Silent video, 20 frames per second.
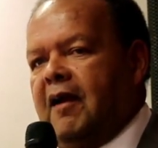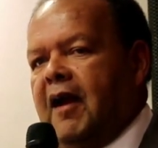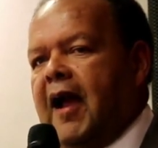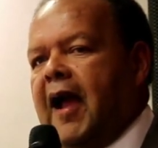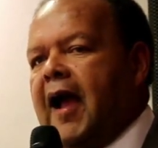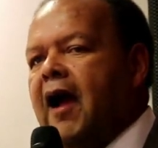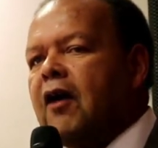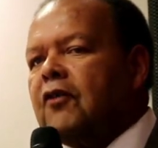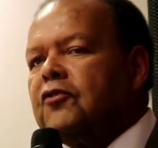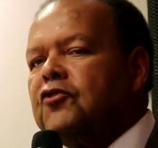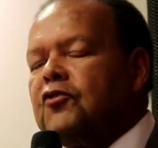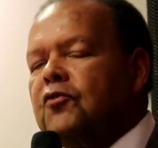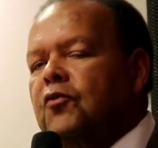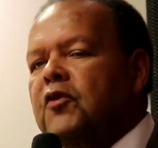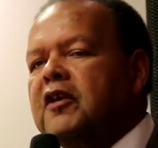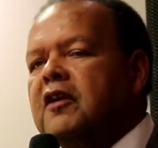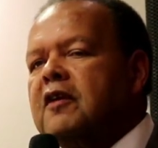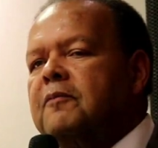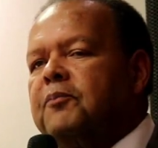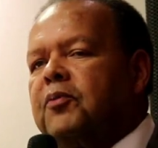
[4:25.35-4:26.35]
how do
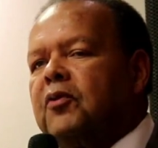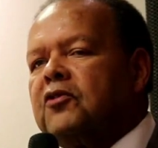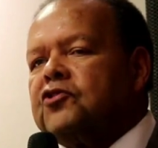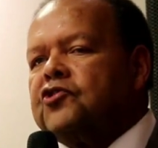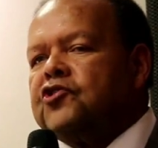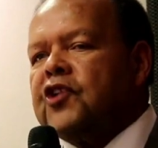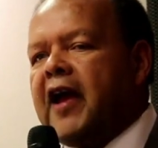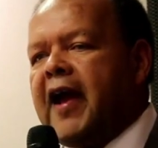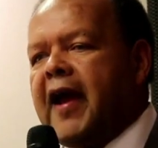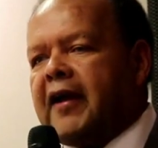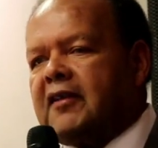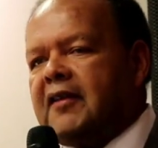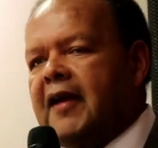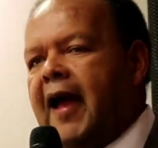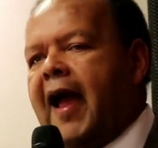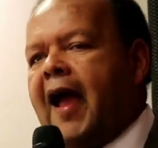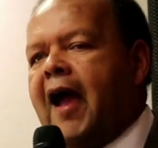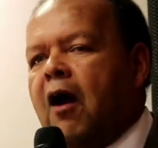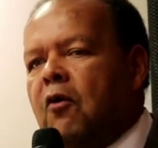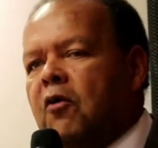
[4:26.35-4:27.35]
we project
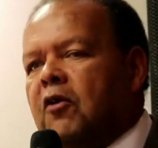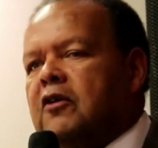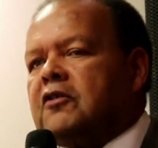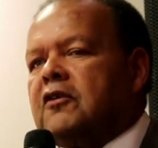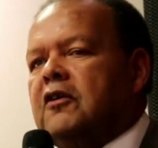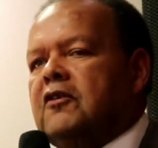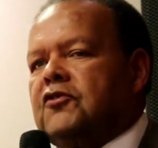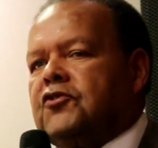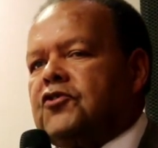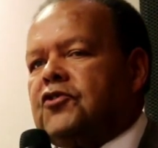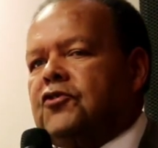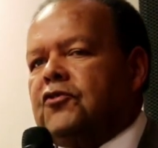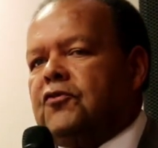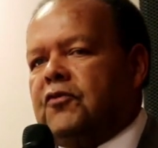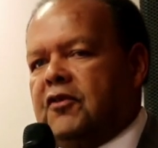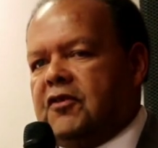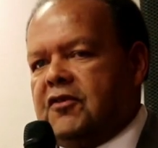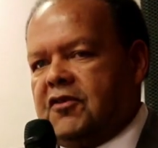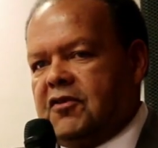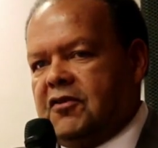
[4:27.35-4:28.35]
our
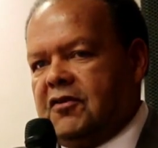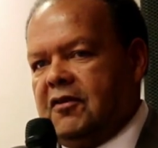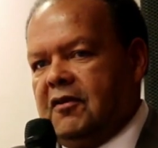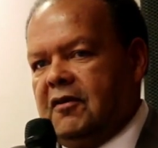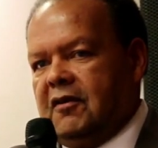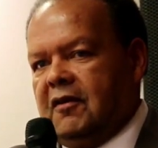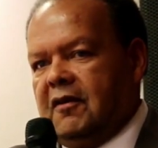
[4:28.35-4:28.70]
students